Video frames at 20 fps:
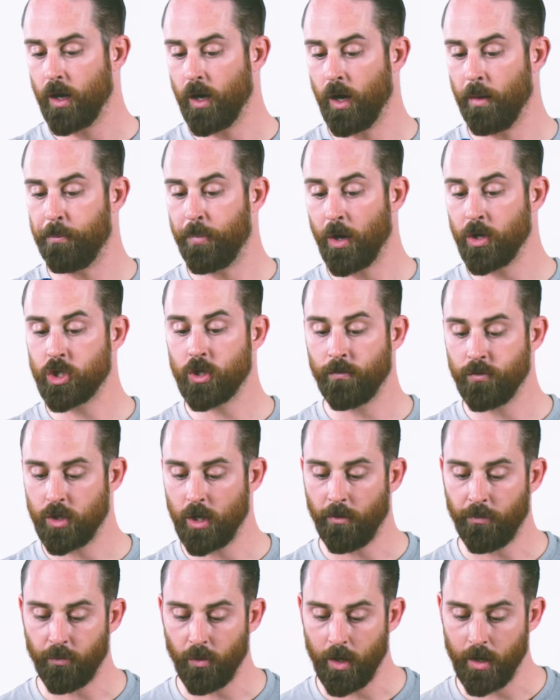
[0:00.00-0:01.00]
a bunch of
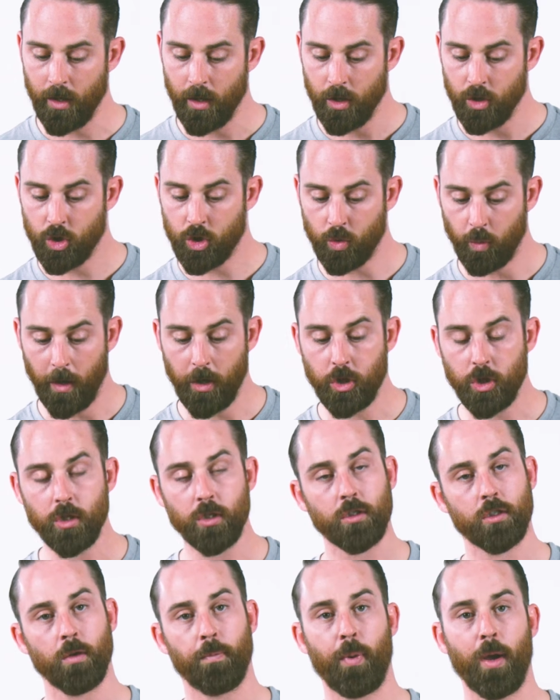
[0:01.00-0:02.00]
different
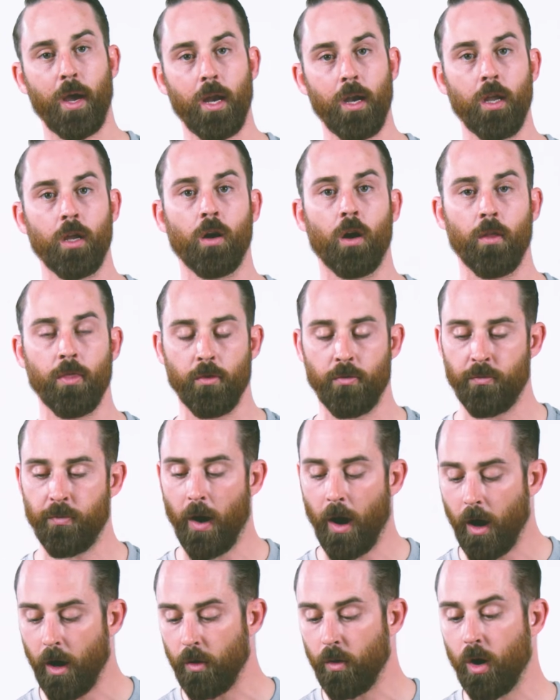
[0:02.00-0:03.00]
switches depending on the
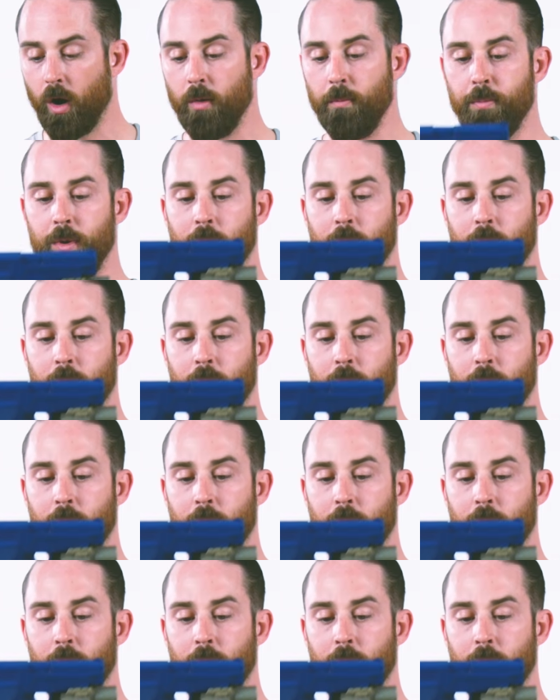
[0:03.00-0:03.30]
firearm